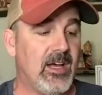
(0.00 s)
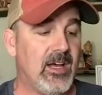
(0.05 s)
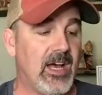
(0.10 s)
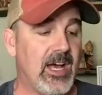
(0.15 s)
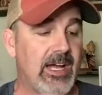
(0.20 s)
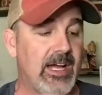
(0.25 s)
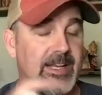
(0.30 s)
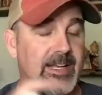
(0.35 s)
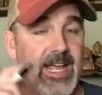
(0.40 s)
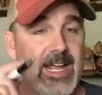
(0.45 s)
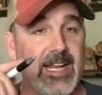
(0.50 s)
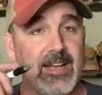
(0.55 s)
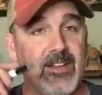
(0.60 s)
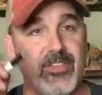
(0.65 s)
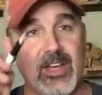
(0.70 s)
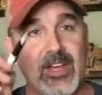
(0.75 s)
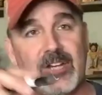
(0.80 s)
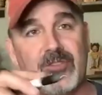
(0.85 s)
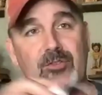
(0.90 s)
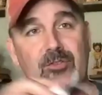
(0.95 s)
Uh, Dana,
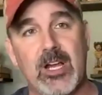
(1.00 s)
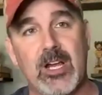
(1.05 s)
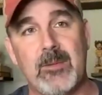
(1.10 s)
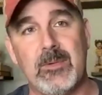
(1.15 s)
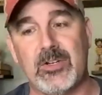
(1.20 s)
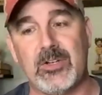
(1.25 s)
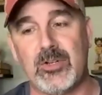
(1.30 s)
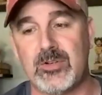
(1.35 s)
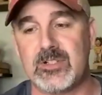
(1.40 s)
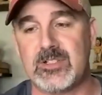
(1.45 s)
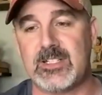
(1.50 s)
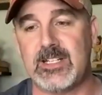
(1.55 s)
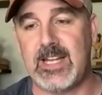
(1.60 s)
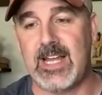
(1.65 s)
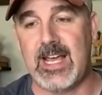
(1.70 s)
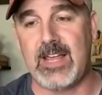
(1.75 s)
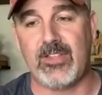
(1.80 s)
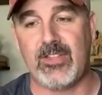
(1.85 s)
thanks for coming to us today.